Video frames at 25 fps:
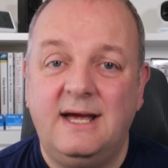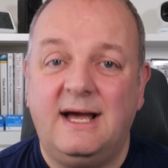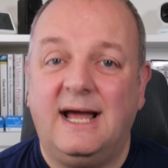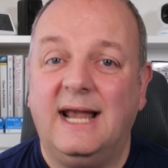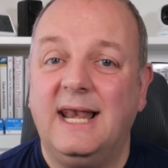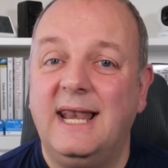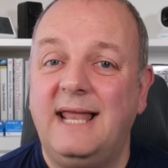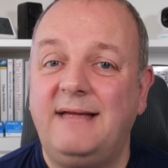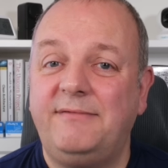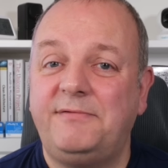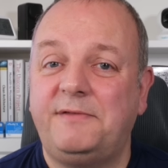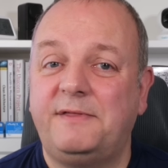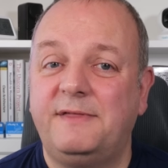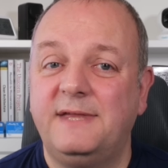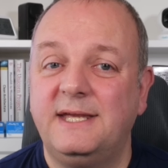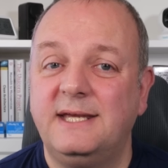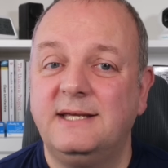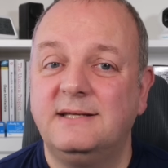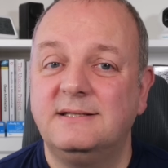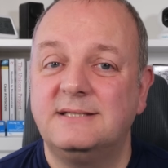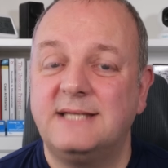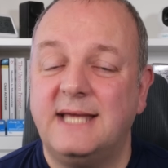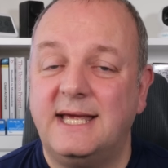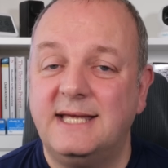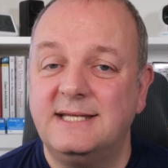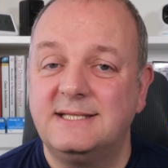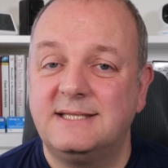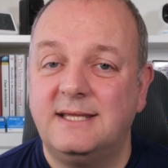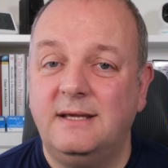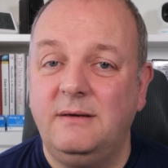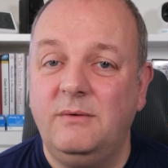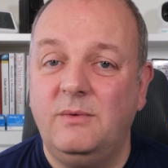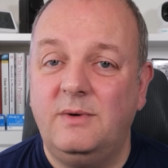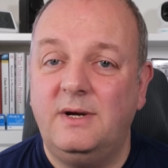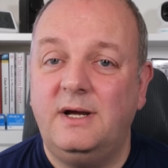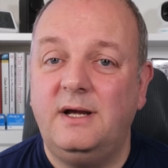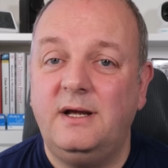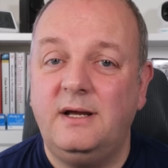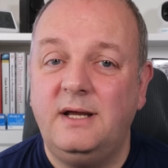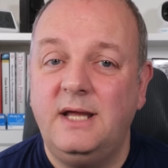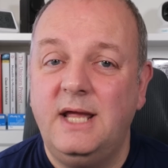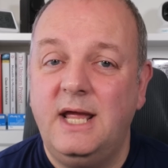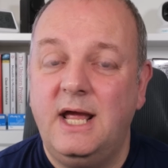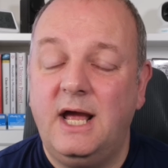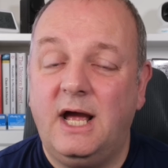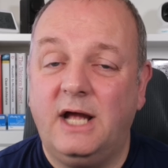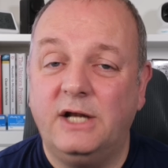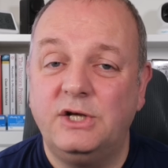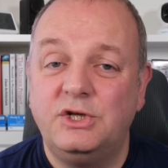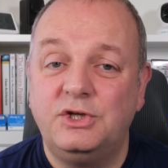I left things as they were,
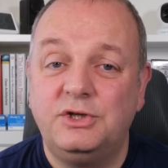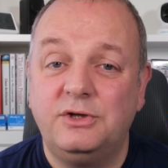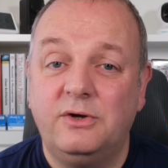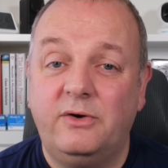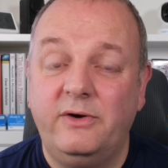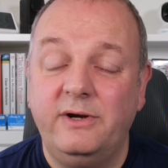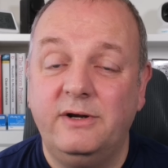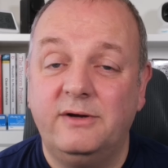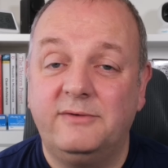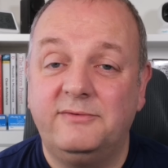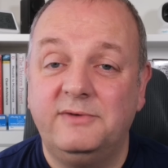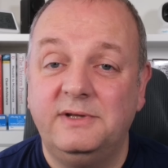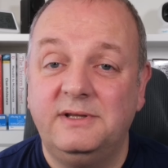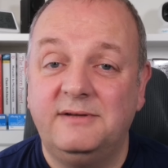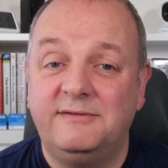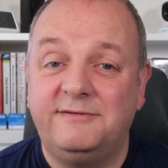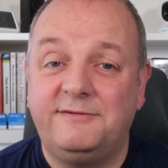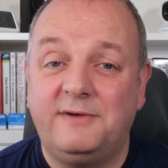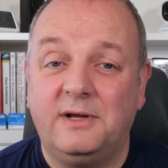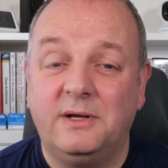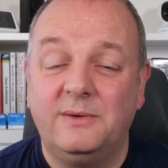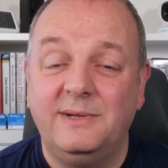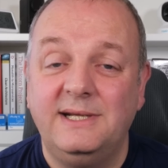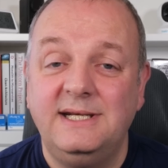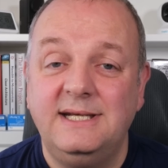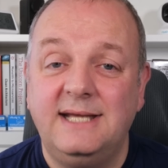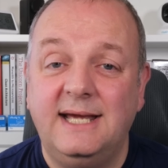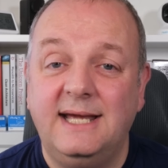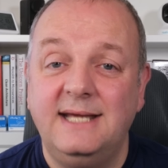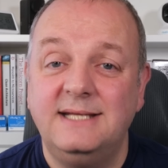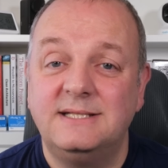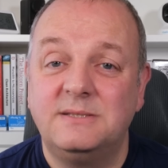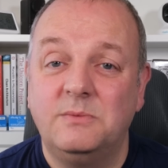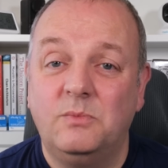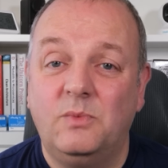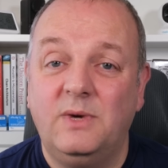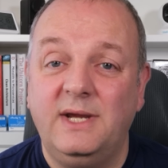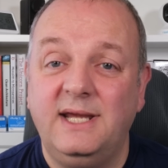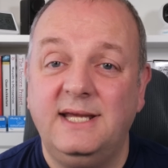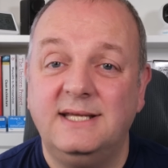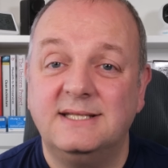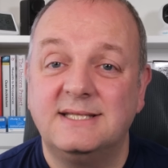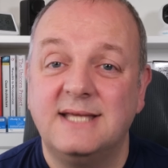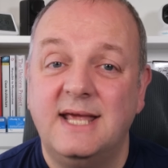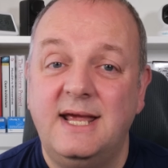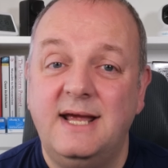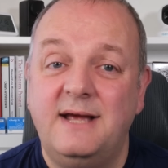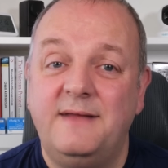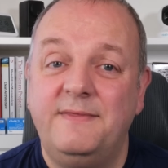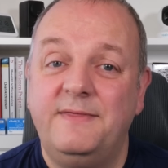and sure enough, in the following days and
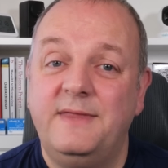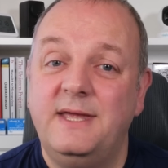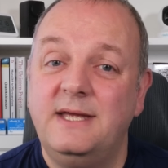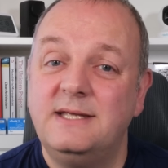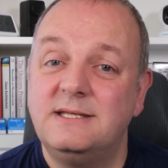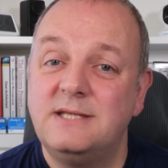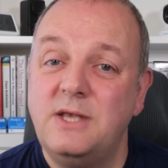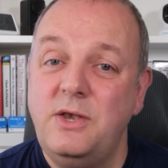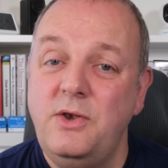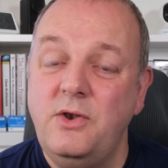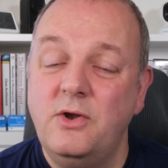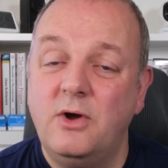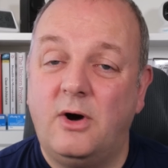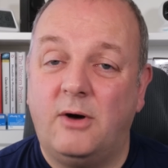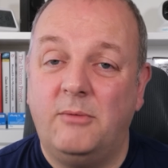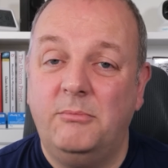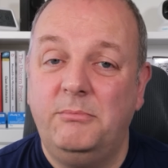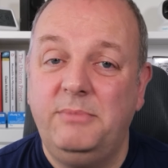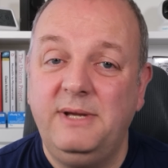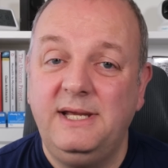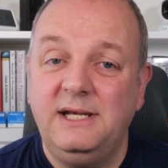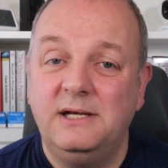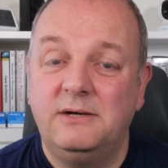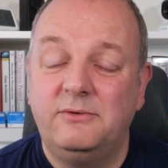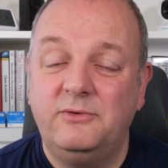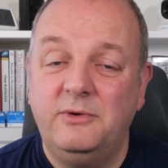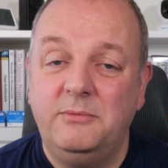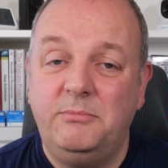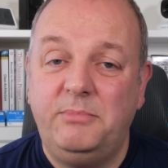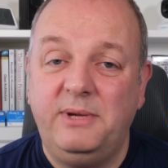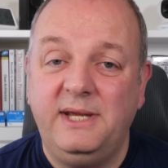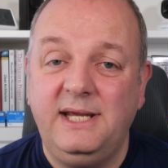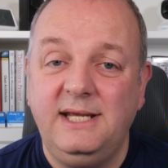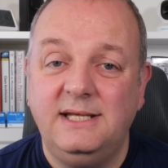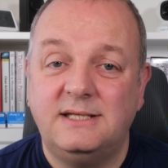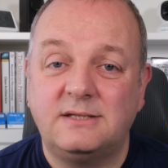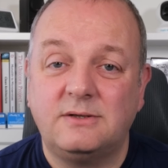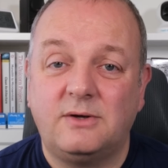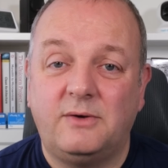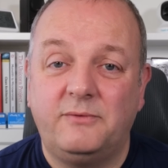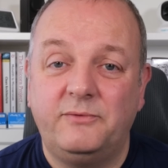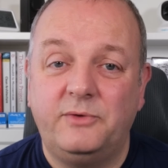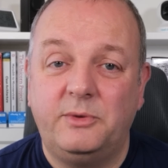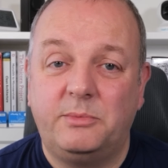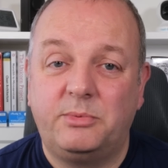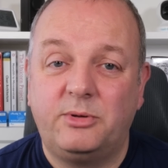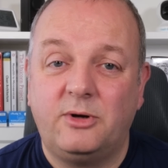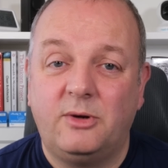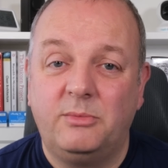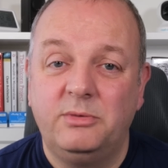weeks, there's not been a repeat of
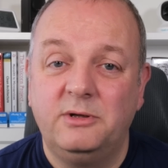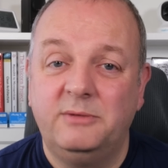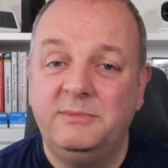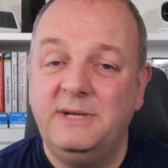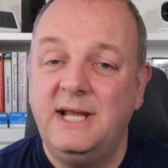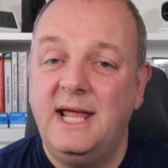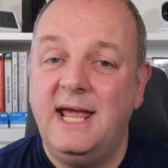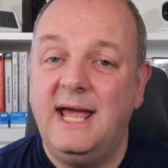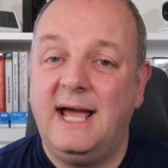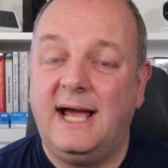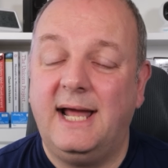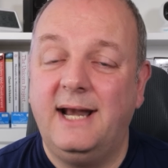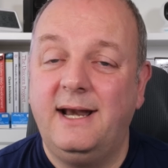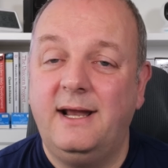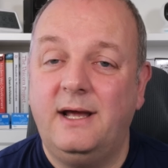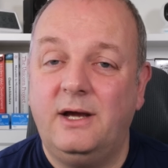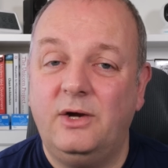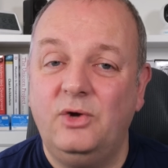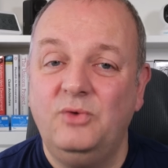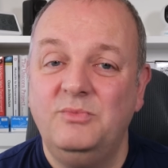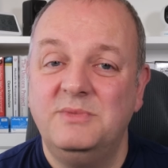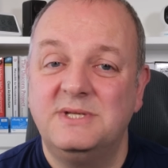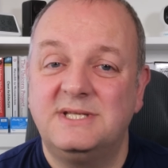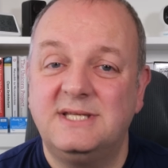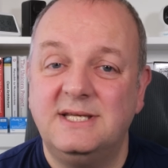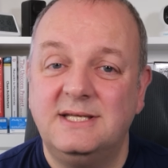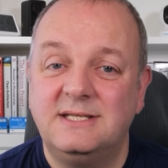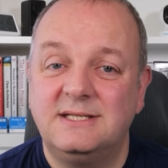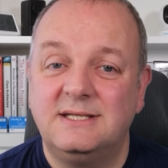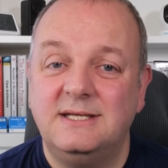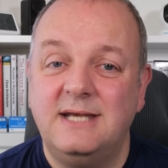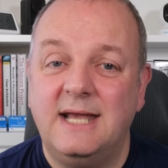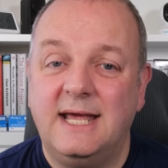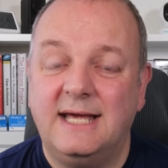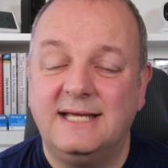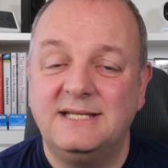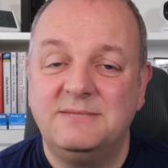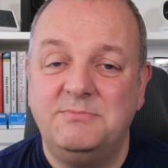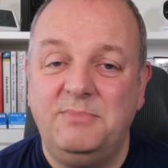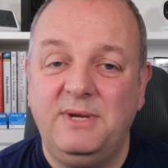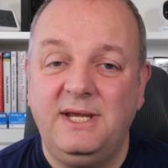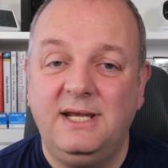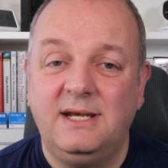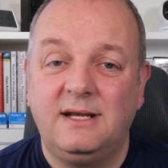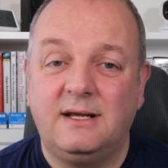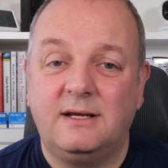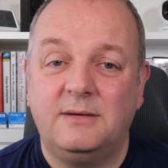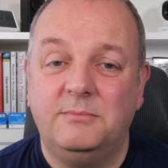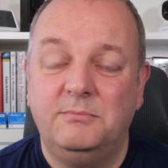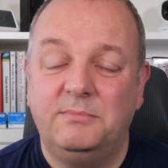the problem and Home Assistant has
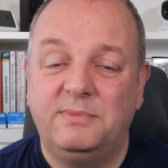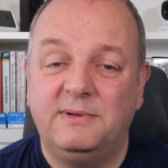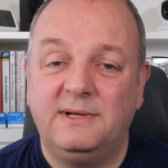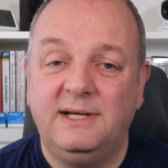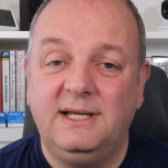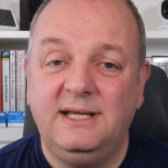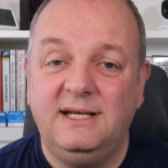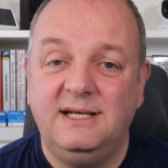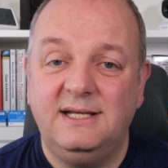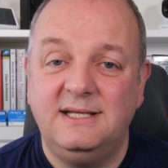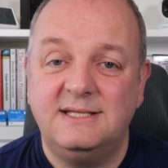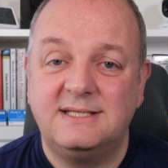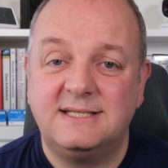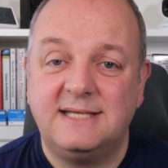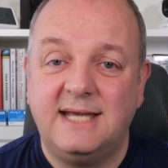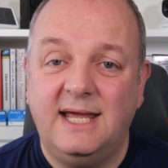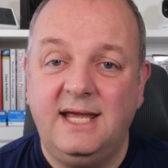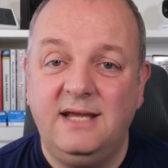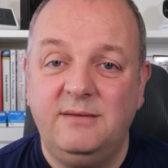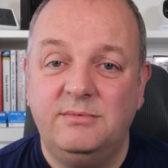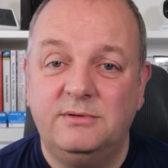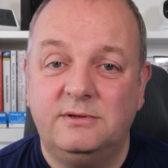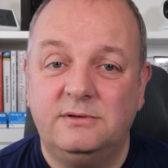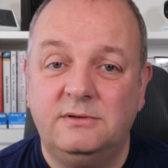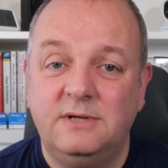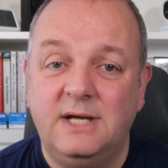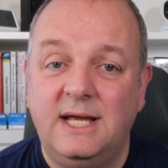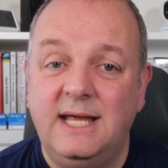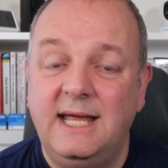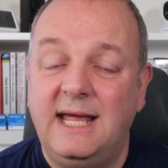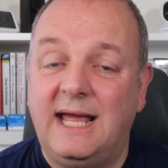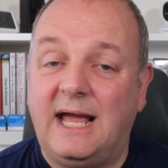been completely stable.